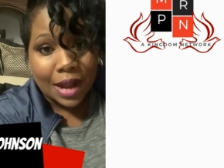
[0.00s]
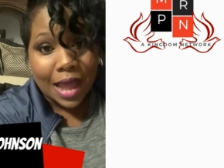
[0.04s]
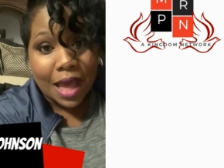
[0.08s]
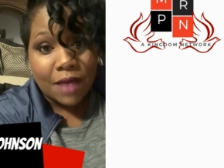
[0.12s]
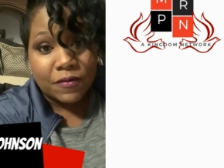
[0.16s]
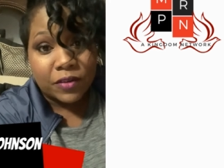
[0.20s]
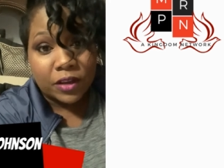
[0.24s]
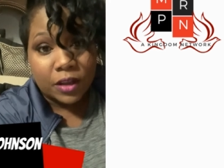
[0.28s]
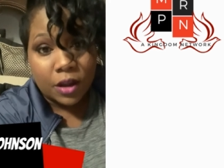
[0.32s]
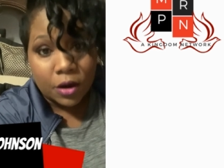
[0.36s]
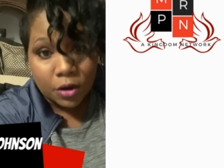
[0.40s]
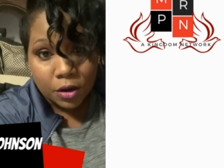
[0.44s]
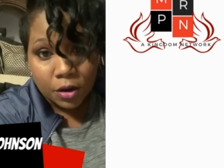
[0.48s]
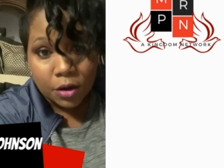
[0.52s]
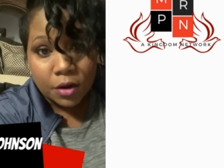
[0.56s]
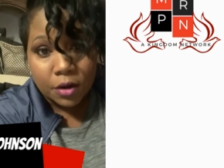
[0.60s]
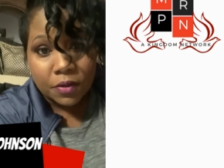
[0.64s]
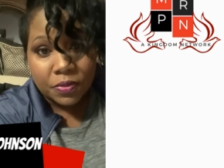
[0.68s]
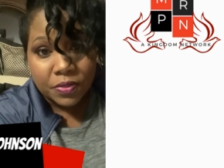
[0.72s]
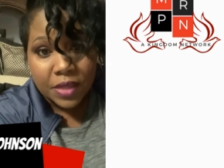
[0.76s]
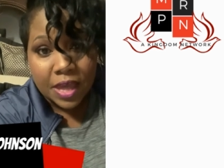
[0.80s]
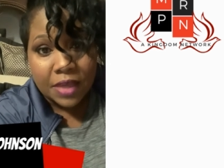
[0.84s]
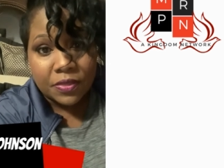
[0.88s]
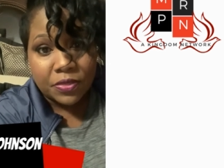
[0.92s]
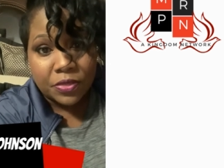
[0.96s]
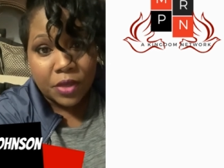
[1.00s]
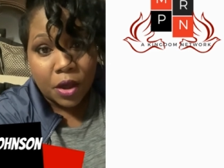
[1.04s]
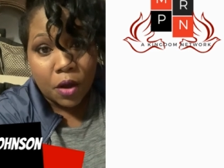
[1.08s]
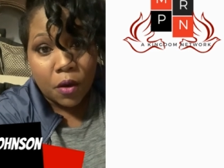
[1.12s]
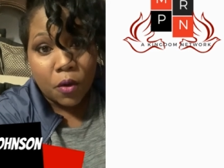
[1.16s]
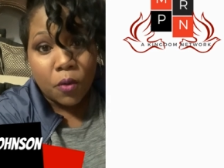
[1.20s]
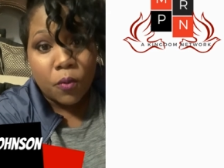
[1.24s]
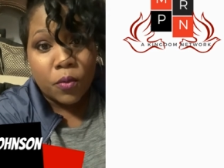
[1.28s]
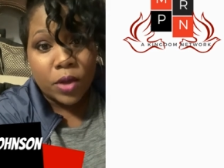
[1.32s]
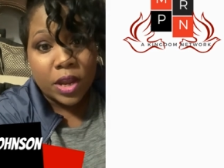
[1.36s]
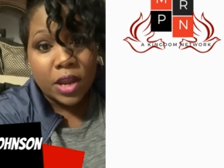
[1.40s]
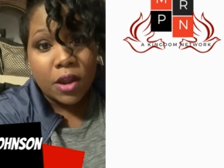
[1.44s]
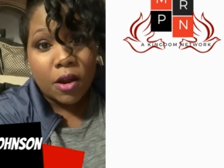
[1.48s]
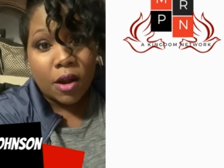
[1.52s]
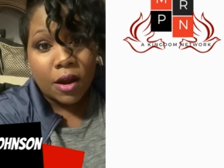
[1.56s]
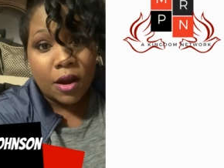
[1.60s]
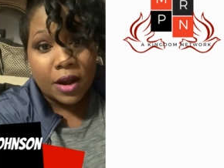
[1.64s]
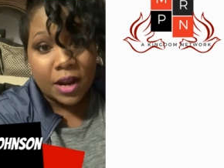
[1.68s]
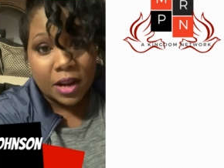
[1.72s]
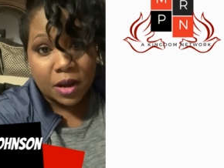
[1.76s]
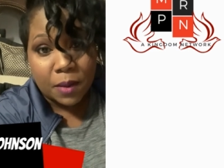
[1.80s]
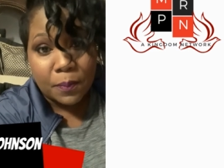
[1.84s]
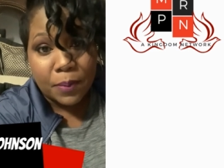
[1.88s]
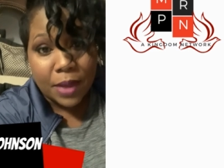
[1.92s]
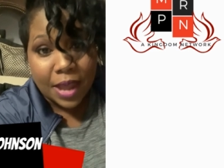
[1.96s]
I've learned that though we are
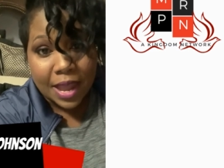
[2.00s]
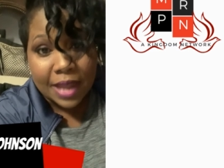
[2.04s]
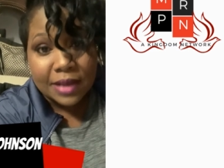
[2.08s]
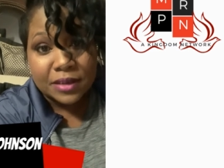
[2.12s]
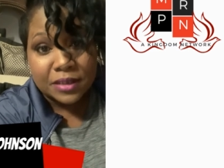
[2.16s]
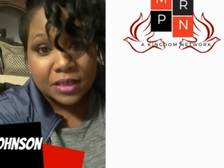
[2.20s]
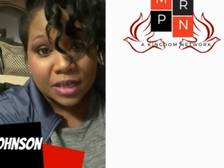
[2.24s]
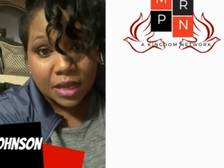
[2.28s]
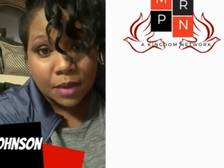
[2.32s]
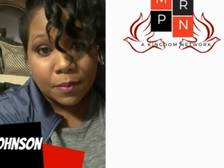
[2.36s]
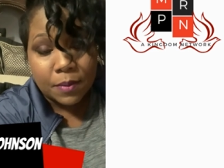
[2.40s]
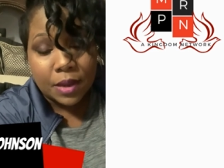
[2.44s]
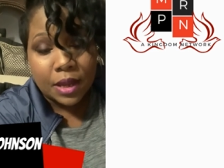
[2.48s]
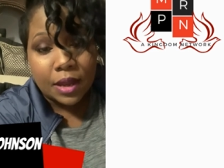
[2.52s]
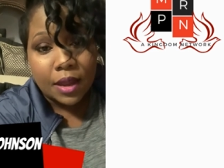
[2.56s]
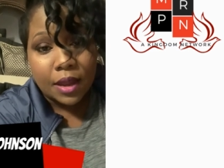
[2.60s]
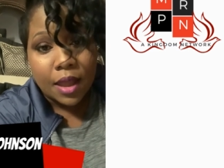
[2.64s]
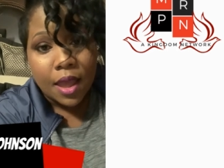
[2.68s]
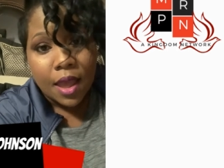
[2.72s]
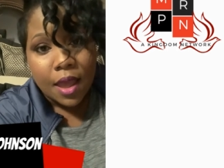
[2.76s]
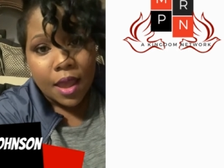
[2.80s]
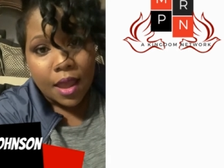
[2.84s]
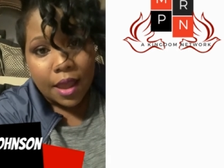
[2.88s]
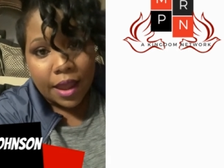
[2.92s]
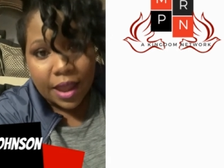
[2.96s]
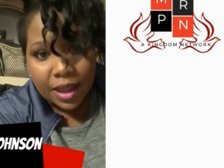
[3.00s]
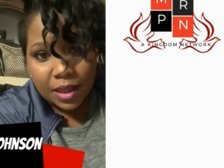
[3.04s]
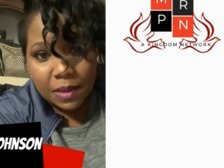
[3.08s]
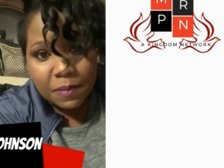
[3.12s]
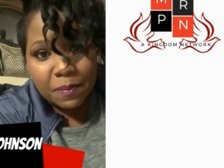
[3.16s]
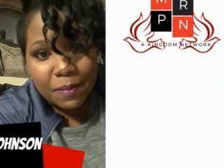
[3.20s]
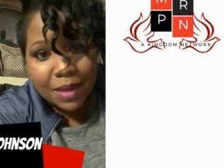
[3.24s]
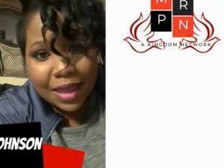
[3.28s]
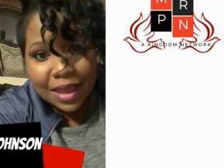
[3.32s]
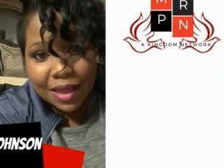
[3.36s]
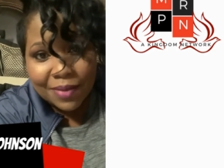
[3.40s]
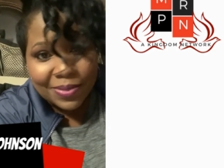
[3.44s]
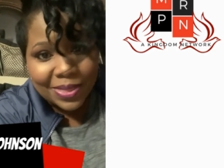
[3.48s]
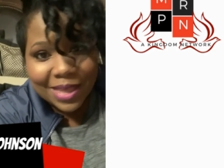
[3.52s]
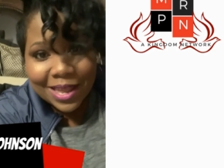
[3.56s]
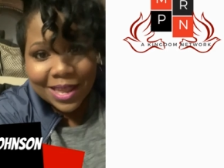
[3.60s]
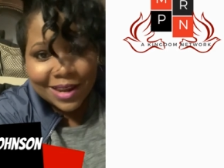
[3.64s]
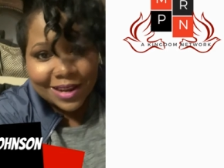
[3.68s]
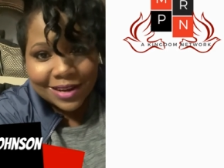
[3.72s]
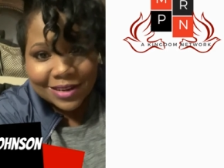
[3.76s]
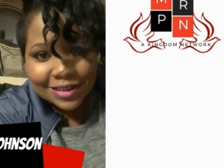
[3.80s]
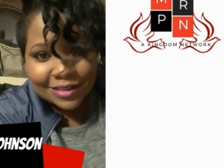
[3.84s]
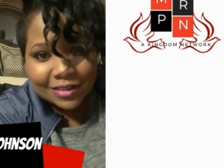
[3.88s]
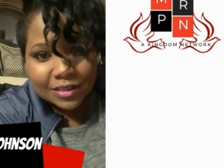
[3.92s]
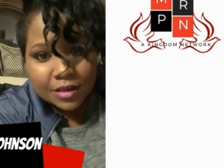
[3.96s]
in a pandemic, amen, that
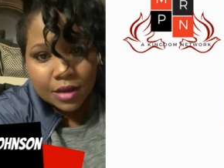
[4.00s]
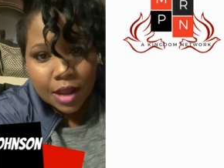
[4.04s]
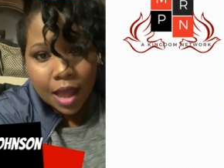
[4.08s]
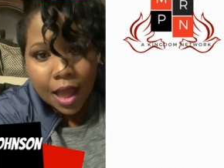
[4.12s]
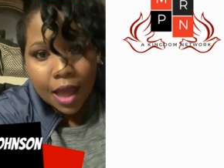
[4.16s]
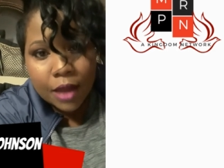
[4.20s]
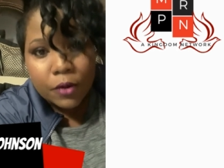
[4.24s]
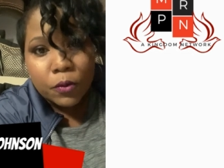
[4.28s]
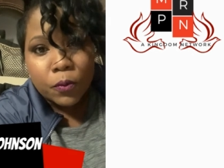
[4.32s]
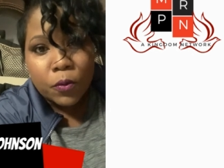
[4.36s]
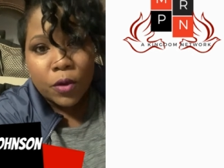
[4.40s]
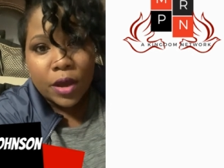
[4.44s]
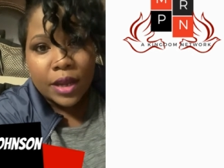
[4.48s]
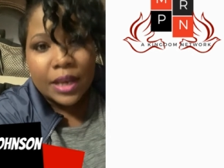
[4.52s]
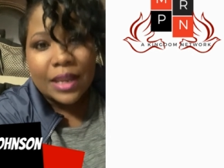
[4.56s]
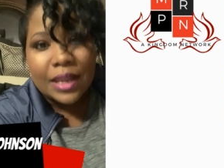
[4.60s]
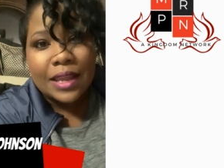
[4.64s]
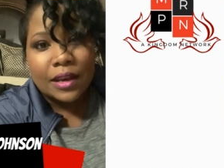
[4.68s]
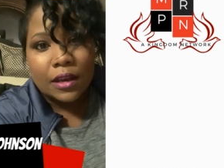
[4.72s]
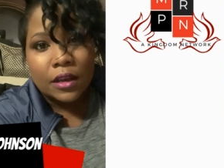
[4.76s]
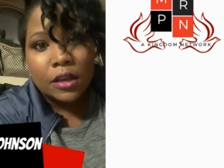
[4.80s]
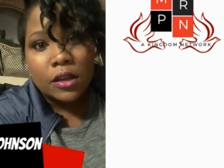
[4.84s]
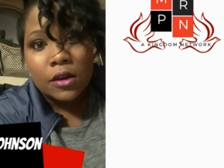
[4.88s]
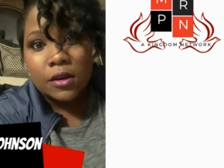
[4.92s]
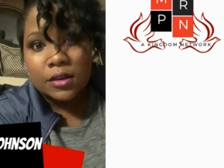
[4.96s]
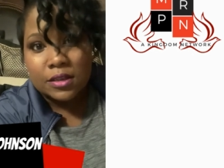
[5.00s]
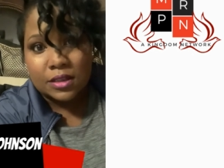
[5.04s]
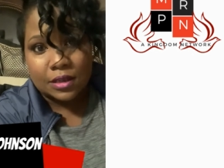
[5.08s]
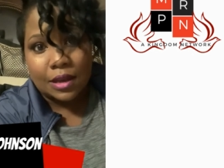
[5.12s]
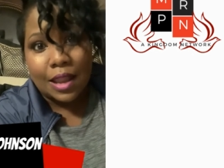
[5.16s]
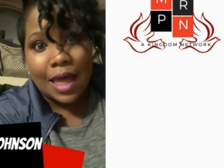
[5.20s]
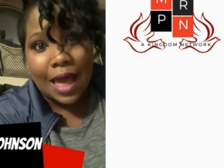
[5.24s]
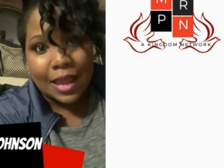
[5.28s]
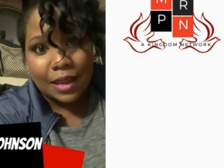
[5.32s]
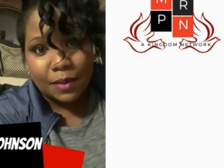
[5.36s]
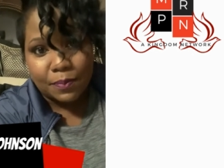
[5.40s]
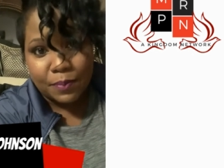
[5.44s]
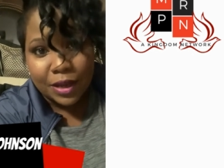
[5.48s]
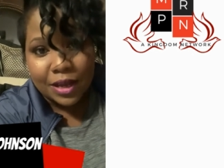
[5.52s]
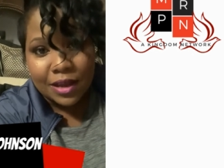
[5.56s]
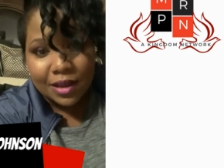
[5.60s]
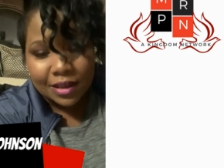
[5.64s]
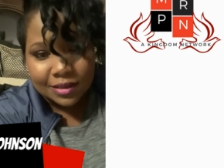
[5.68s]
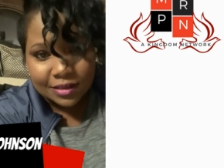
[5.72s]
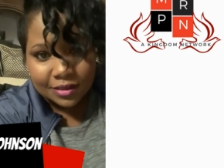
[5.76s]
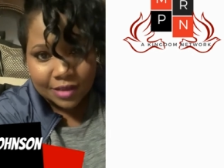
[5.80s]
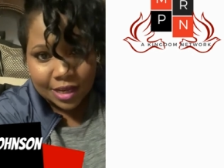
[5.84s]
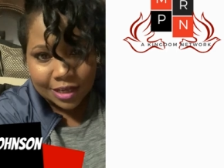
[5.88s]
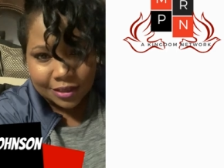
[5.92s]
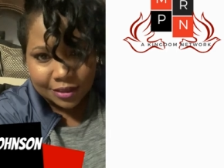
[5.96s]
it is not what it looks like
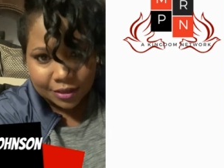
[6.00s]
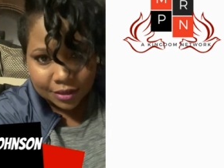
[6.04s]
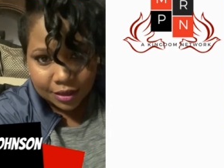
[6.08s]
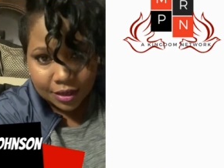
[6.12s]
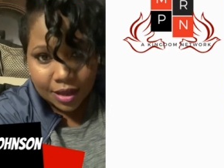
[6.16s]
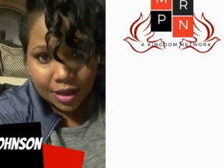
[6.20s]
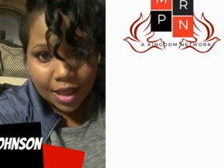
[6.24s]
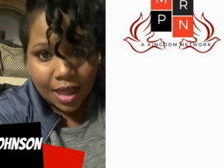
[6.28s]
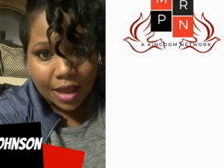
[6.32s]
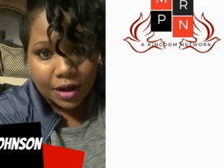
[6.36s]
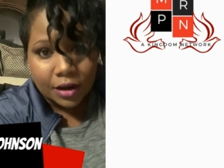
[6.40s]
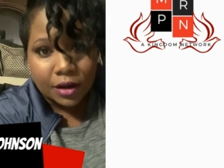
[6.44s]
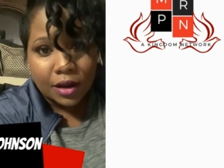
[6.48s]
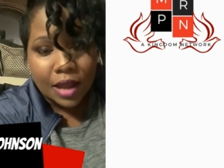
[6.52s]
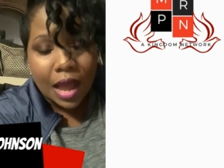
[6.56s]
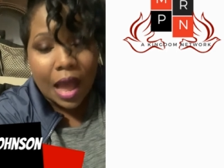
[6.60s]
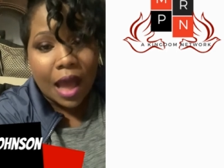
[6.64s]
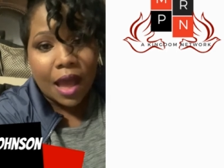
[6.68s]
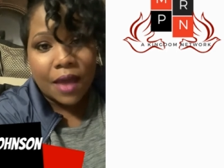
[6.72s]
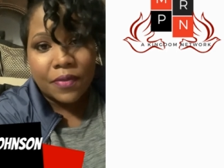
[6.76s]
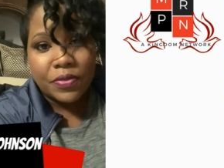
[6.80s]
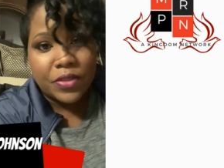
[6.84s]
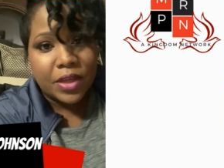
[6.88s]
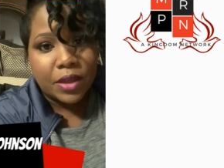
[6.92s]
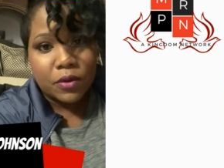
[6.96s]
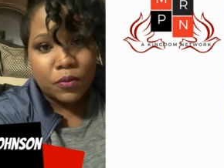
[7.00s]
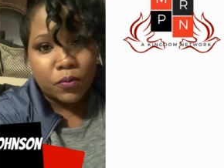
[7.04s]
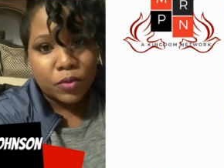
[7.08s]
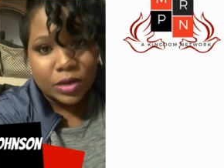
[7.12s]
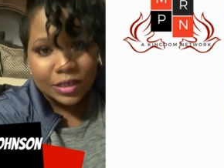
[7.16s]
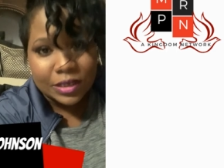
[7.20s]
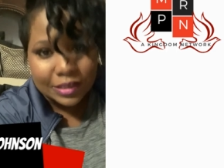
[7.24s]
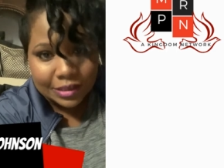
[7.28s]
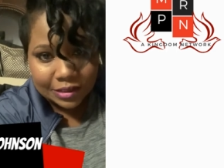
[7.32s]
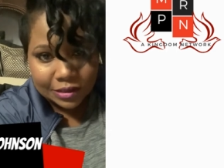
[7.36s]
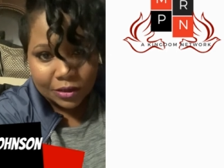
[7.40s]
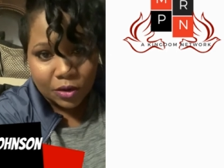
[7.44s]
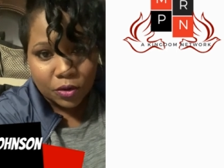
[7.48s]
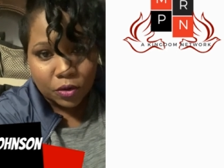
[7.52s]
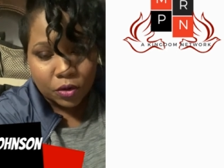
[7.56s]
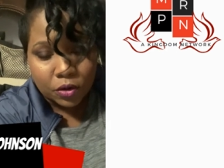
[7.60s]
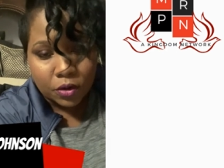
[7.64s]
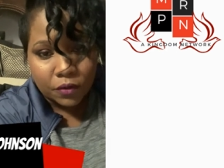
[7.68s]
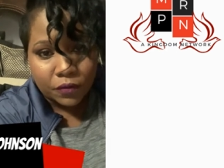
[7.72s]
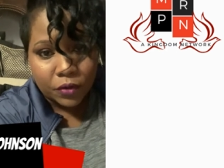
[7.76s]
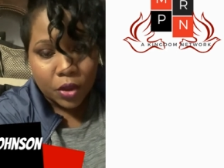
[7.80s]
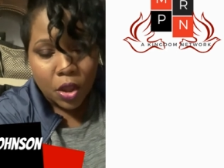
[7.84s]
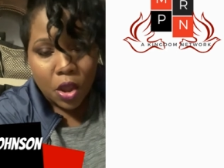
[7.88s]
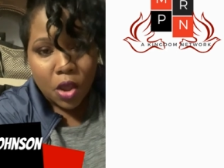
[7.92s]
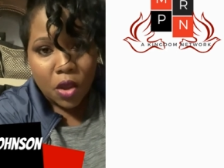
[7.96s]
because that's the kind of God that we
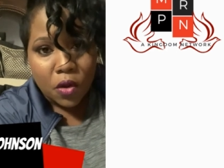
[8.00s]
serve.